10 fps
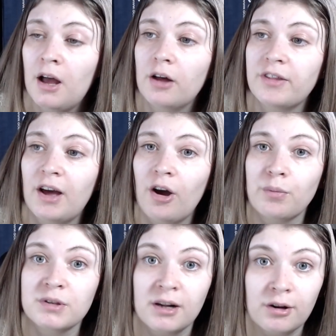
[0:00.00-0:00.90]
that I
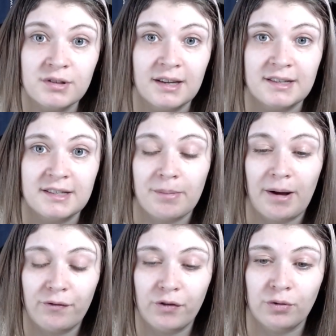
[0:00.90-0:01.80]
was hallucinating
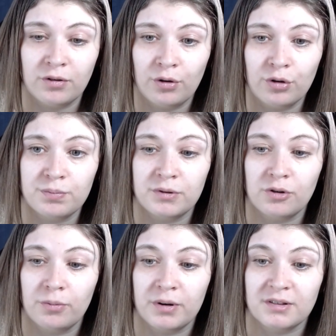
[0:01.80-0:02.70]
about food in the
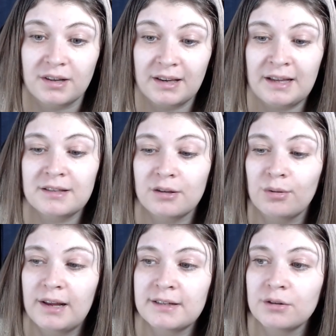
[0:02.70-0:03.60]
hospital because I could eat
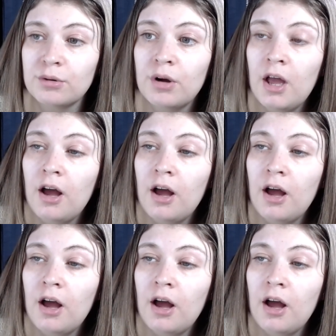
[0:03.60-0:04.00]
so little.